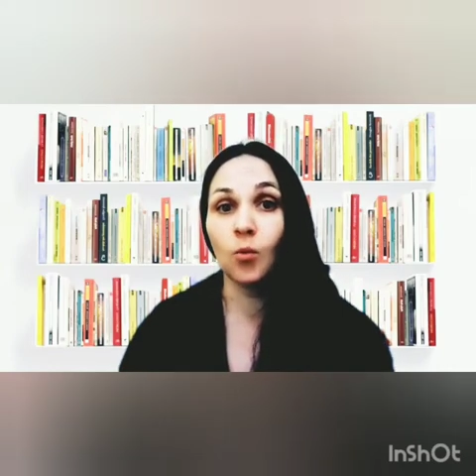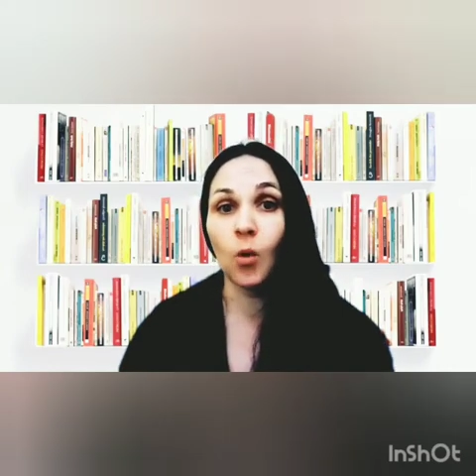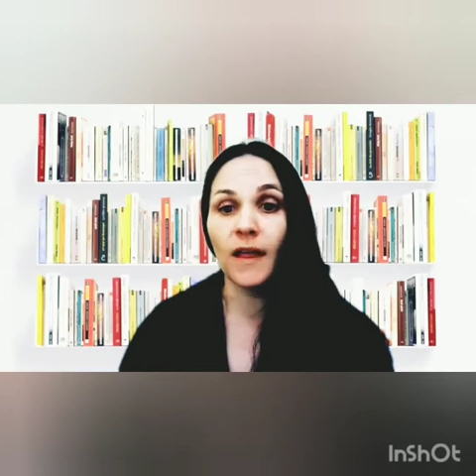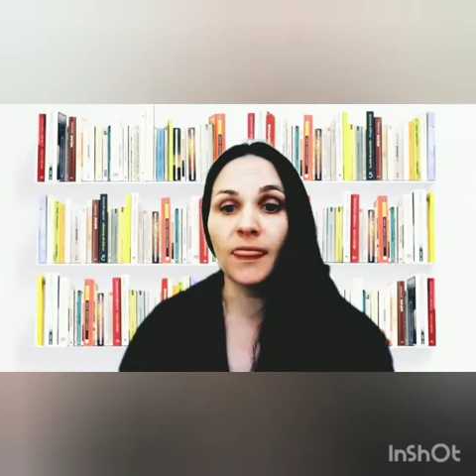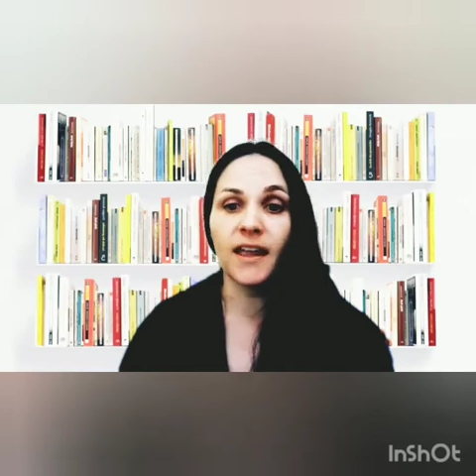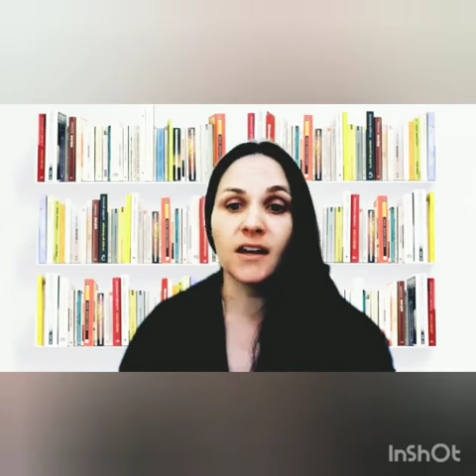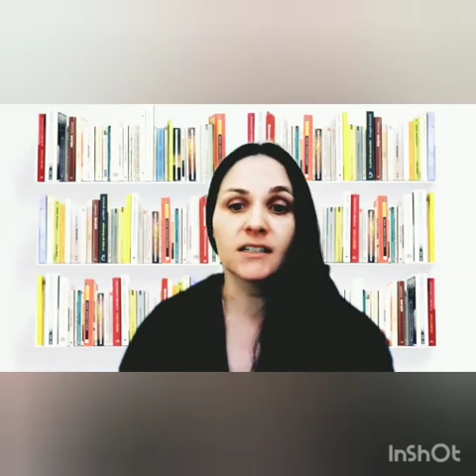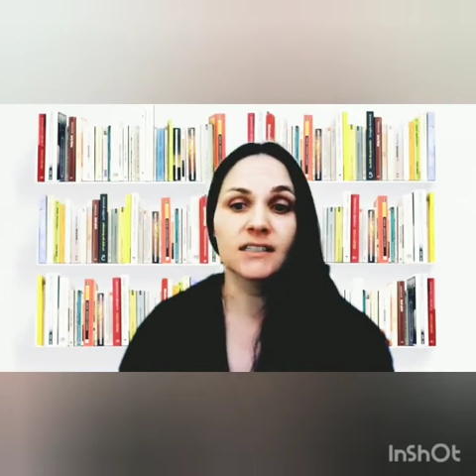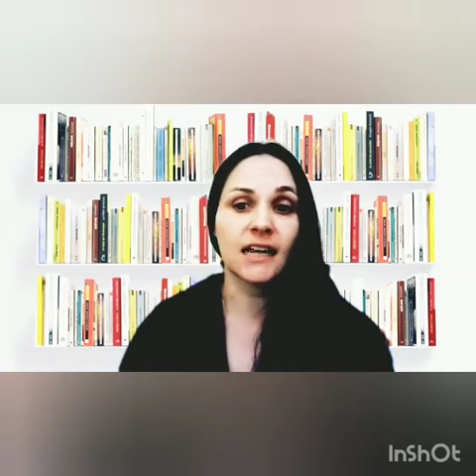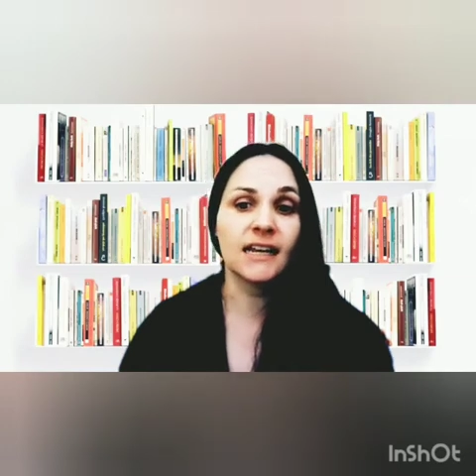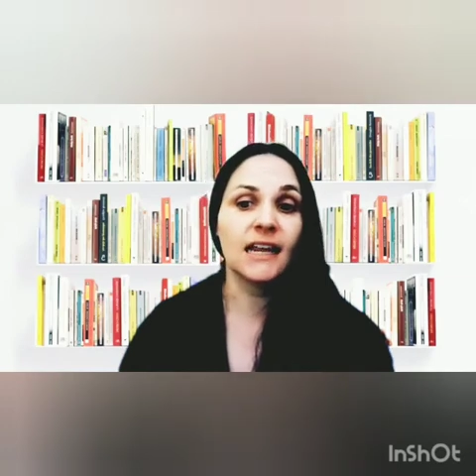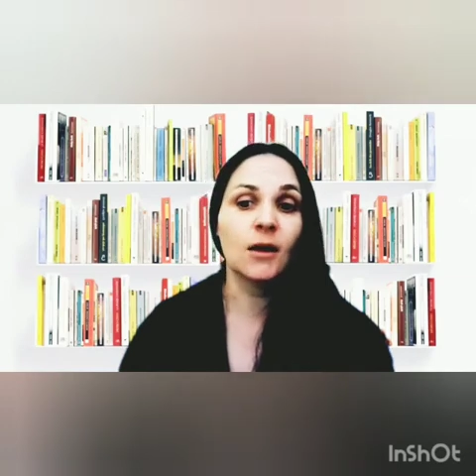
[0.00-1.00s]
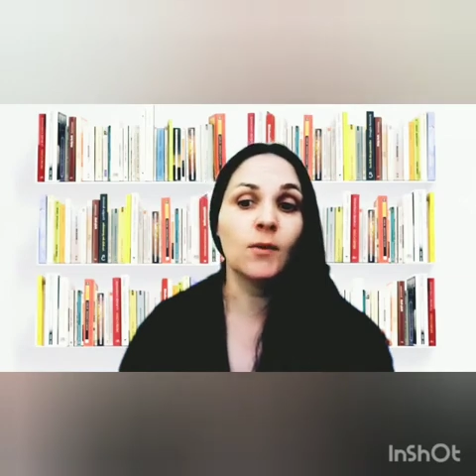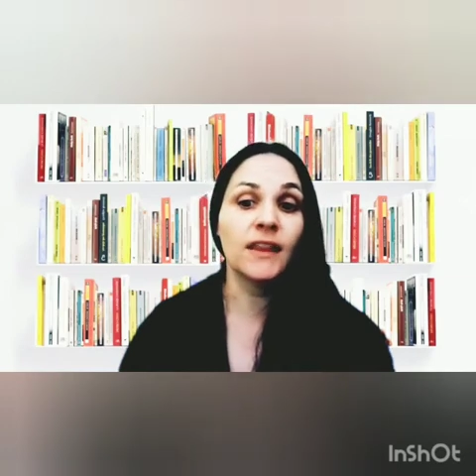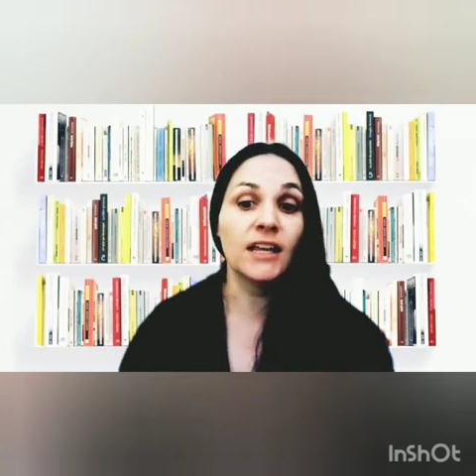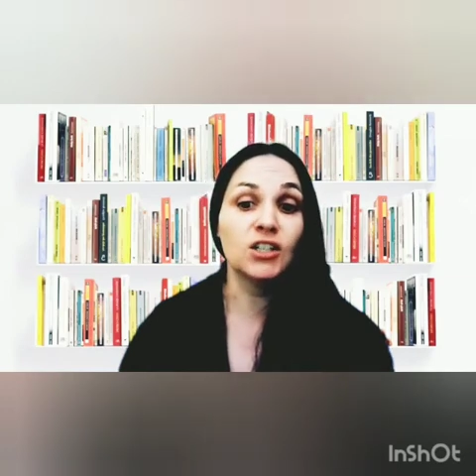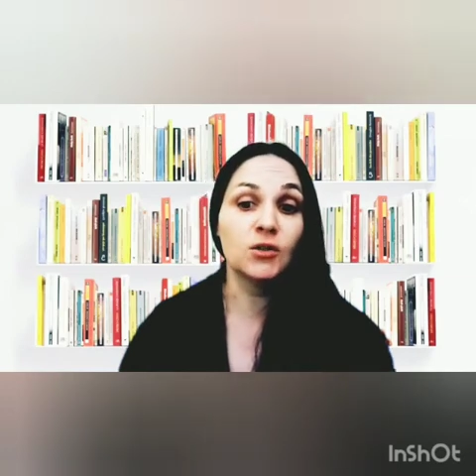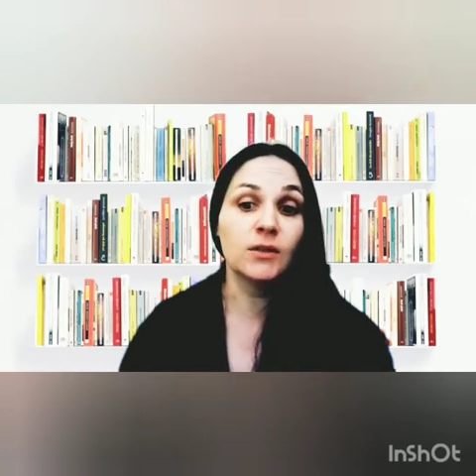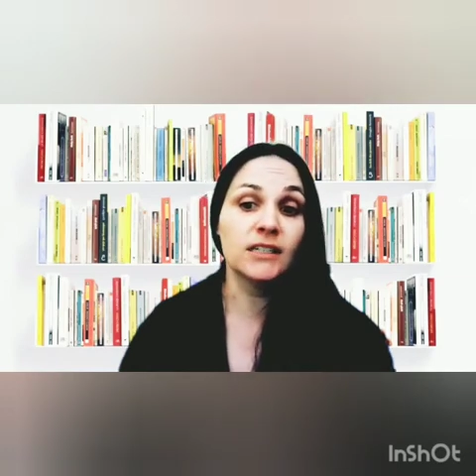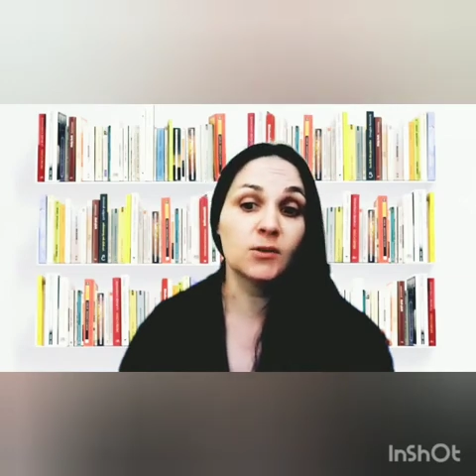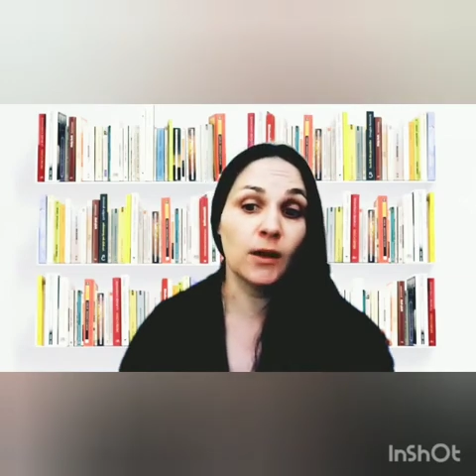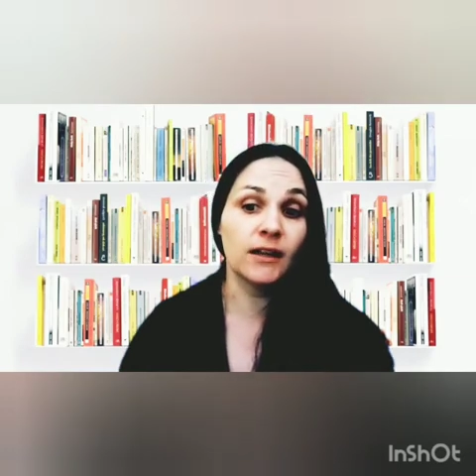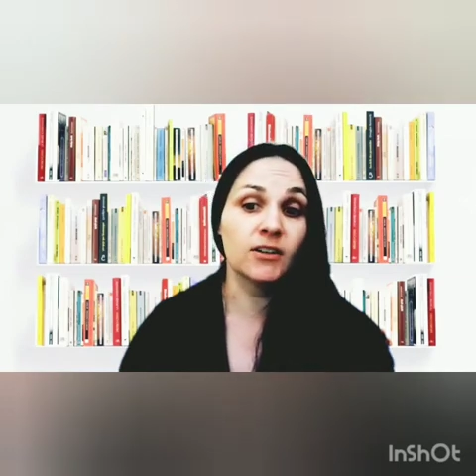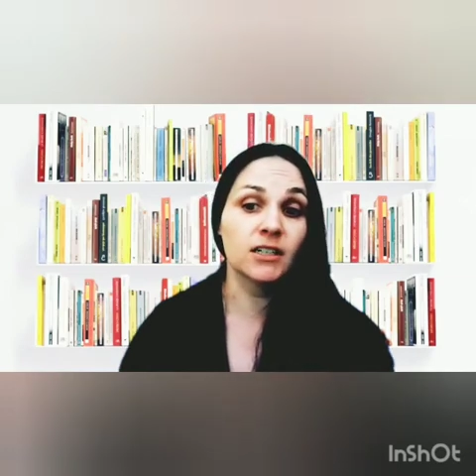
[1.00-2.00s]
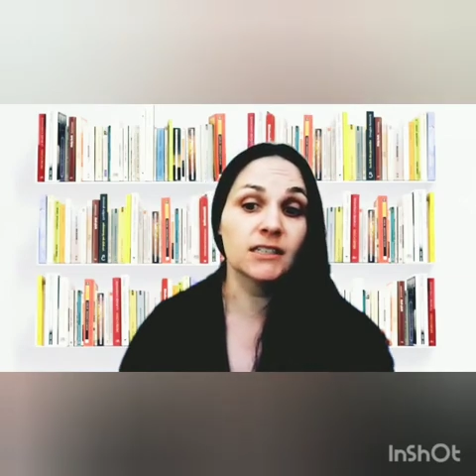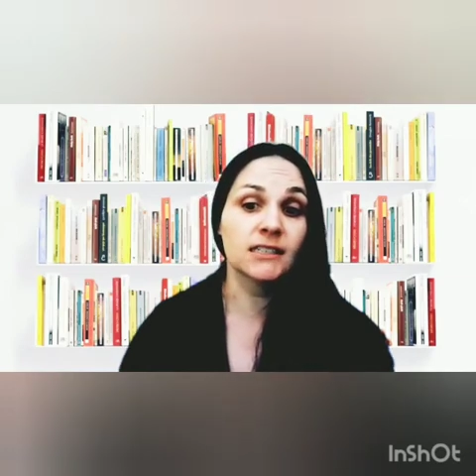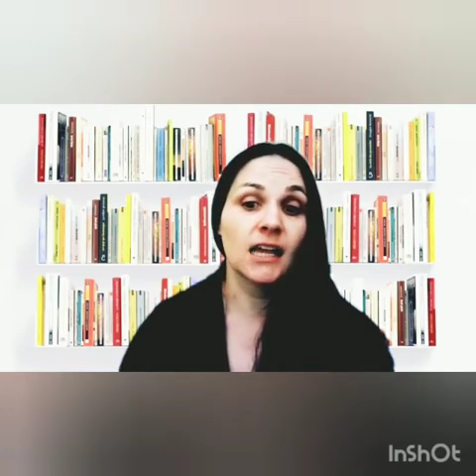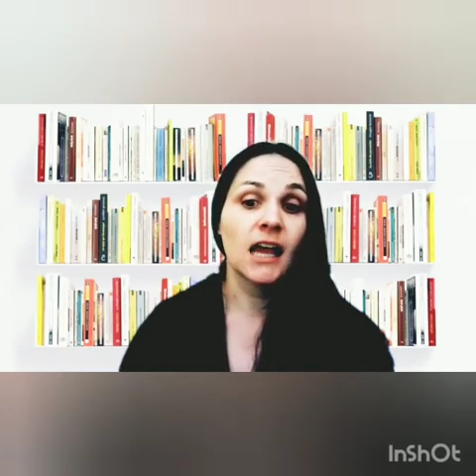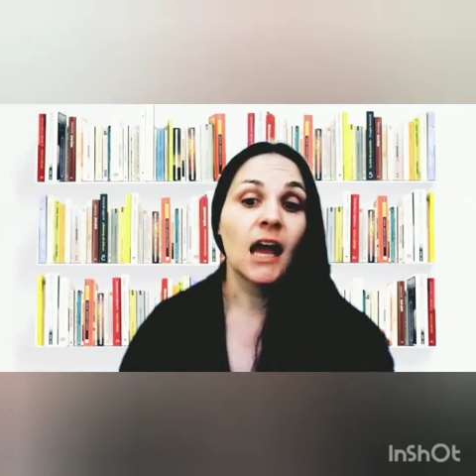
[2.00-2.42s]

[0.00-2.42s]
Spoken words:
what they are signing when they do these waivers.